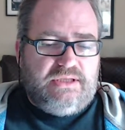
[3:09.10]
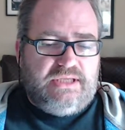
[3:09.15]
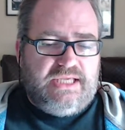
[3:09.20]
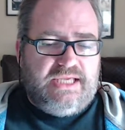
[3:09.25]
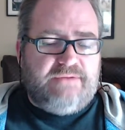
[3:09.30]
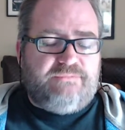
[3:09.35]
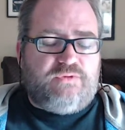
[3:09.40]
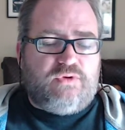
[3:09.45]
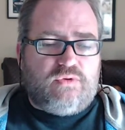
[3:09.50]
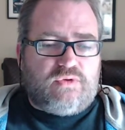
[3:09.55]

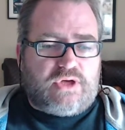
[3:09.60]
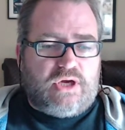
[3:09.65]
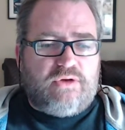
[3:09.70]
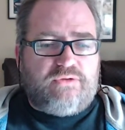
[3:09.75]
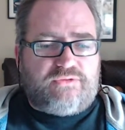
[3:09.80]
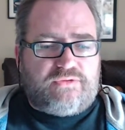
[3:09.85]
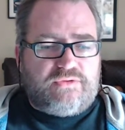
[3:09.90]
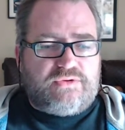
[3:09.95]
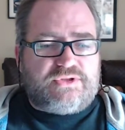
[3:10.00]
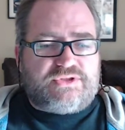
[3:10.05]
If you go
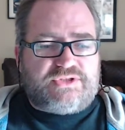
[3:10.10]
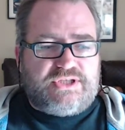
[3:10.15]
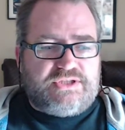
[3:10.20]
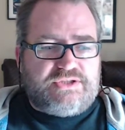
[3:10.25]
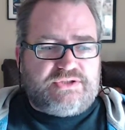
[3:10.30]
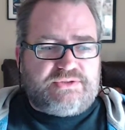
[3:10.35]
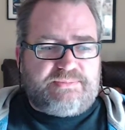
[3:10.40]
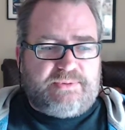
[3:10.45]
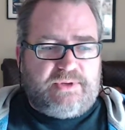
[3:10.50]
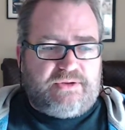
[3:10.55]
through the Seed
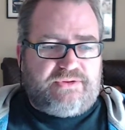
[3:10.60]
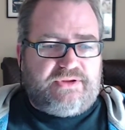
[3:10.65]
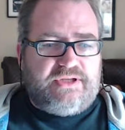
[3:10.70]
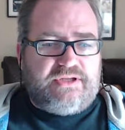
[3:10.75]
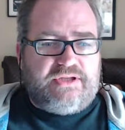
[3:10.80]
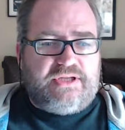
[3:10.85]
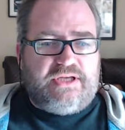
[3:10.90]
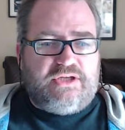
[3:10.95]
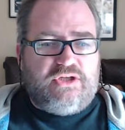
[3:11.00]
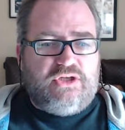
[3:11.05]
and Spark
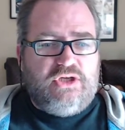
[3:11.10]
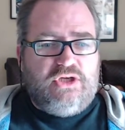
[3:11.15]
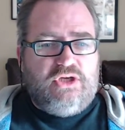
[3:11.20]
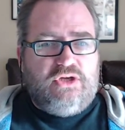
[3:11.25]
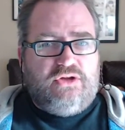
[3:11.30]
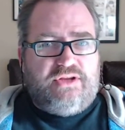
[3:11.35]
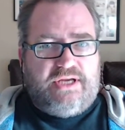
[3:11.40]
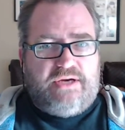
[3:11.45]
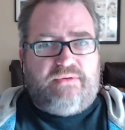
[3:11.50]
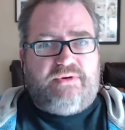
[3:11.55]
thing, then
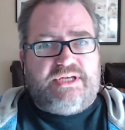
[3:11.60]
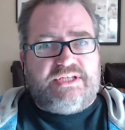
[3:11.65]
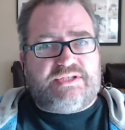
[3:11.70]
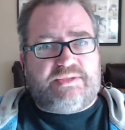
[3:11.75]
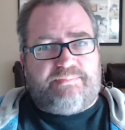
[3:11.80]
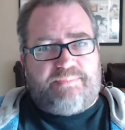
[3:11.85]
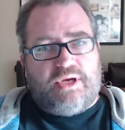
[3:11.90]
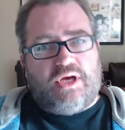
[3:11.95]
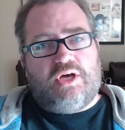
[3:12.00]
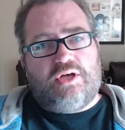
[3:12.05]
there is a
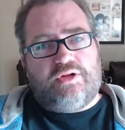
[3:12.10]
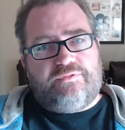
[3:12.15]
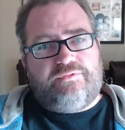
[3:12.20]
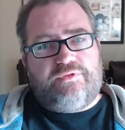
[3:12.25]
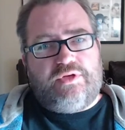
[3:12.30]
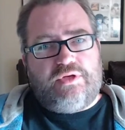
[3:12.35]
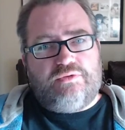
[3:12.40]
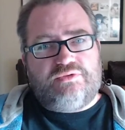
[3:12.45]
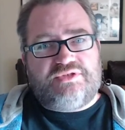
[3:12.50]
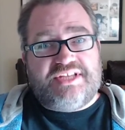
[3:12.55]
path for
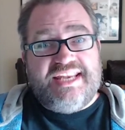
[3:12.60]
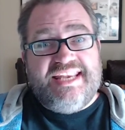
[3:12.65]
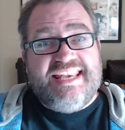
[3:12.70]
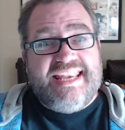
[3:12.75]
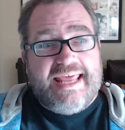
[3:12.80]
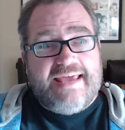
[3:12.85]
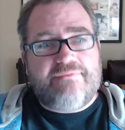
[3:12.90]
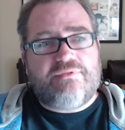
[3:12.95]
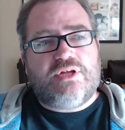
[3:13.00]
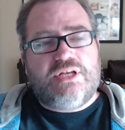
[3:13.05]
you to
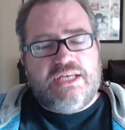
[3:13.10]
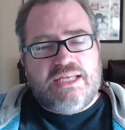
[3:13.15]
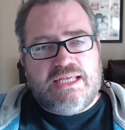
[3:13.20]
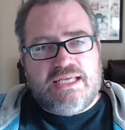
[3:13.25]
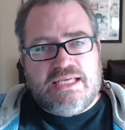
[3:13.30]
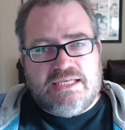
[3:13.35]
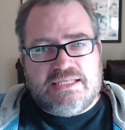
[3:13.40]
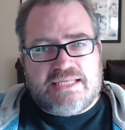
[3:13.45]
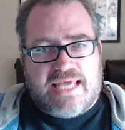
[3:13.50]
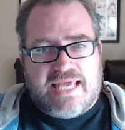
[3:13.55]
never
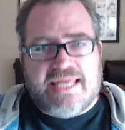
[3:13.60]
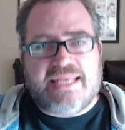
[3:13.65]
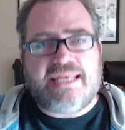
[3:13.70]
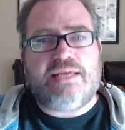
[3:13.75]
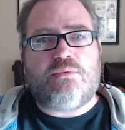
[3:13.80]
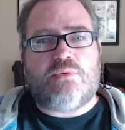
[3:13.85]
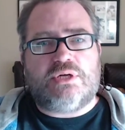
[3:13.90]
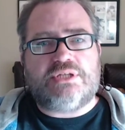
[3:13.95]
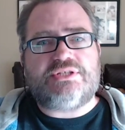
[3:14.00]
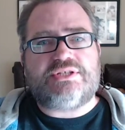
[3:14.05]
need
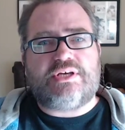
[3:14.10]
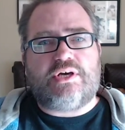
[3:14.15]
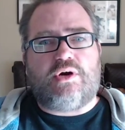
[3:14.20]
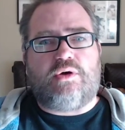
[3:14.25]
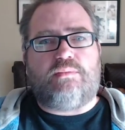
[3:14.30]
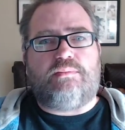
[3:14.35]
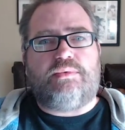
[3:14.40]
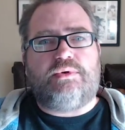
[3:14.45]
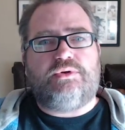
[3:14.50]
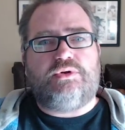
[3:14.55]
anyone's
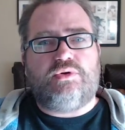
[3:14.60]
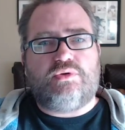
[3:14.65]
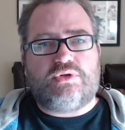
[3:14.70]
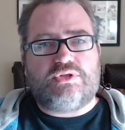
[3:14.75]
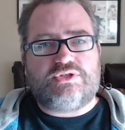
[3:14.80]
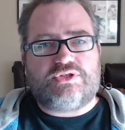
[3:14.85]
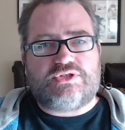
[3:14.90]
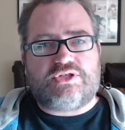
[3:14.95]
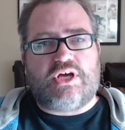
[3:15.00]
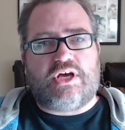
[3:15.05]
help. You
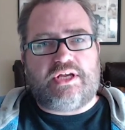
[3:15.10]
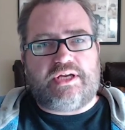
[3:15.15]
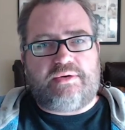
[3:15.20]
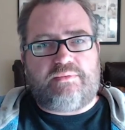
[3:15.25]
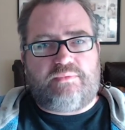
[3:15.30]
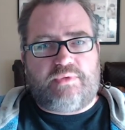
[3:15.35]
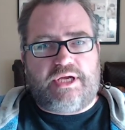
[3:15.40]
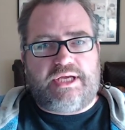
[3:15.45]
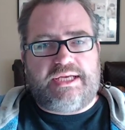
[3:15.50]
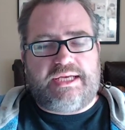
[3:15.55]
can start it
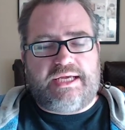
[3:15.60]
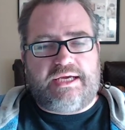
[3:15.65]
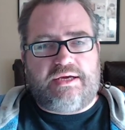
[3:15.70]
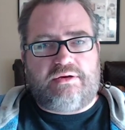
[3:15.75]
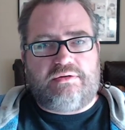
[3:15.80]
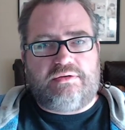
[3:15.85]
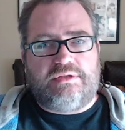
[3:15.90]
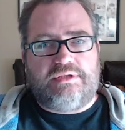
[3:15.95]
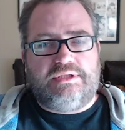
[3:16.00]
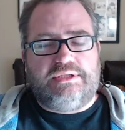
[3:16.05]
right
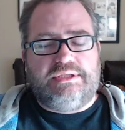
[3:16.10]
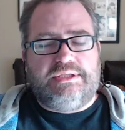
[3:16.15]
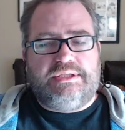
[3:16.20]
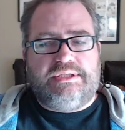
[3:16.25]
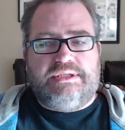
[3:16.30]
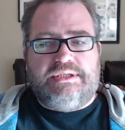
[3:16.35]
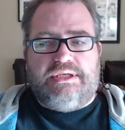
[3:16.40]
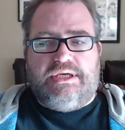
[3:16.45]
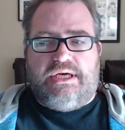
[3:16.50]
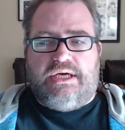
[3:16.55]

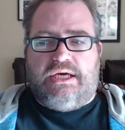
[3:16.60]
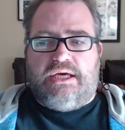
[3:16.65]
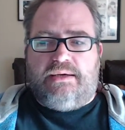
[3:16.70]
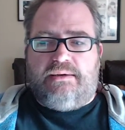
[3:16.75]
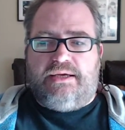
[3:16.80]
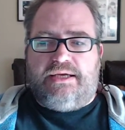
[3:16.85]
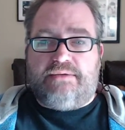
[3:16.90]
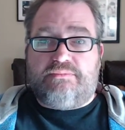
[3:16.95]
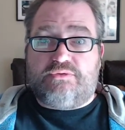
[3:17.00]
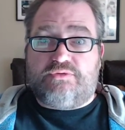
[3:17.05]

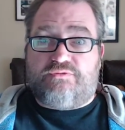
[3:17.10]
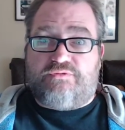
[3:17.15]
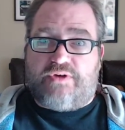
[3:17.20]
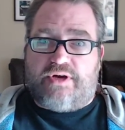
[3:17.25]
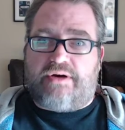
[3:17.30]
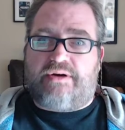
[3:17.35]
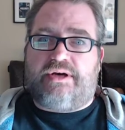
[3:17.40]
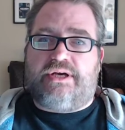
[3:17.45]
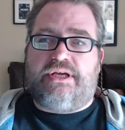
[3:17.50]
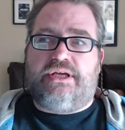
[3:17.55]
now. It was
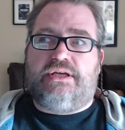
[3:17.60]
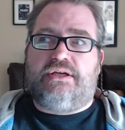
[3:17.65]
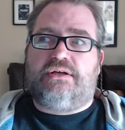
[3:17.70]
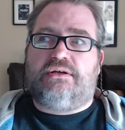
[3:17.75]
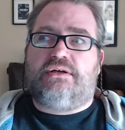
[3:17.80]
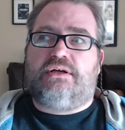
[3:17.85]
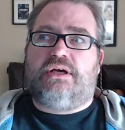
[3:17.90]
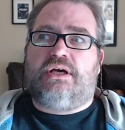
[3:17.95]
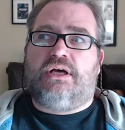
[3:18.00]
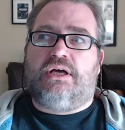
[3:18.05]
very
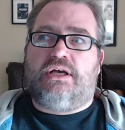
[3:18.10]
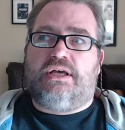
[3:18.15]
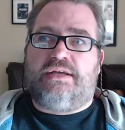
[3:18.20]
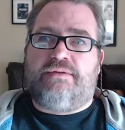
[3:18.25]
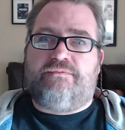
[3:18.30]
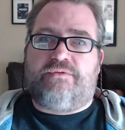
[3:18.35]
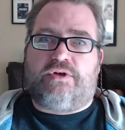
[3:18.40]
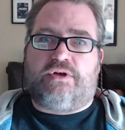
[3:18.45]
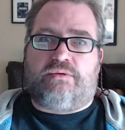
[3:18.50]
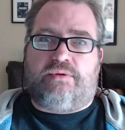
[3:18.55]

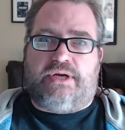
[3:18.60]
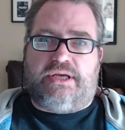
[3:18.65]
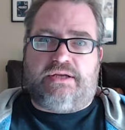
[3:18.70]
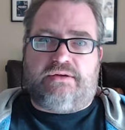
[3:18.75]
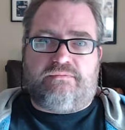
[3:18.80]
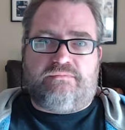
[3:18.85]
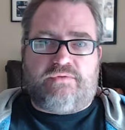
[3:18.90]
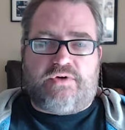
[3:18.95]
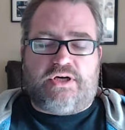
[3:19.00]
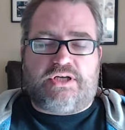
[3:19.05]
invigorating,
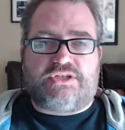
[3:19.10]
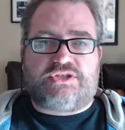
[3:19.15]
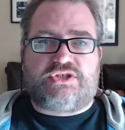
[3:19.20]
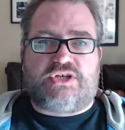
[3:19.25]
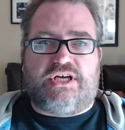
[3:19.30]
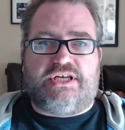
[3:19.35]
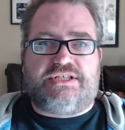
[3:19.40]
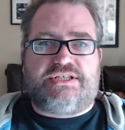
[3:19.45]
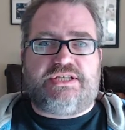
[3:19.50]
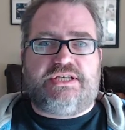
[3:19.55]
very
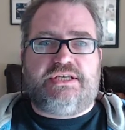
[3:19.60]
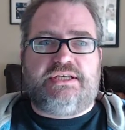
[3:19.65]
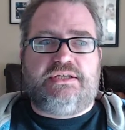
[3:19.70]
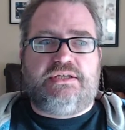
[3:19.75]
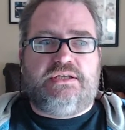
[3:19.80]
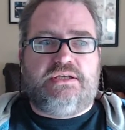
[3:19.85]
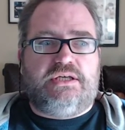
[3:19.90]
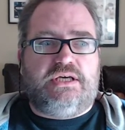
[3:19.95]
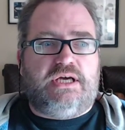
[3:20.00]
exciting.